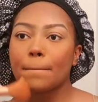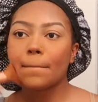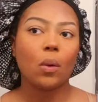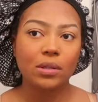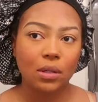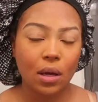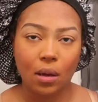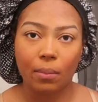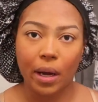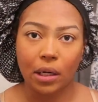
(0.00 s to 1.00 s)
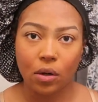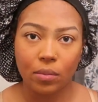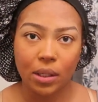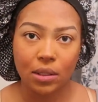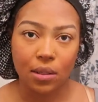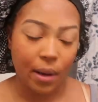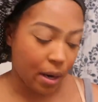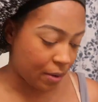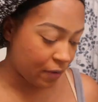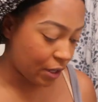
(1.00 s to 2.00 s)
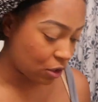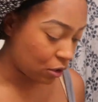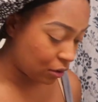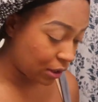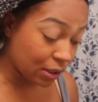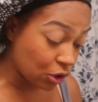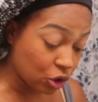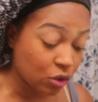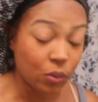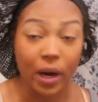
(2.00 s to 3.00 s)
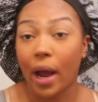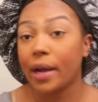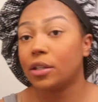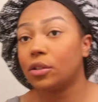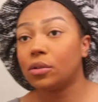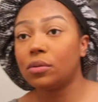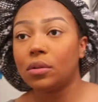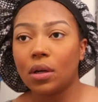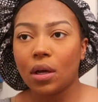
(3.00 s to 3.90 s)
Once again, by no means am I a professional. This is just what I do.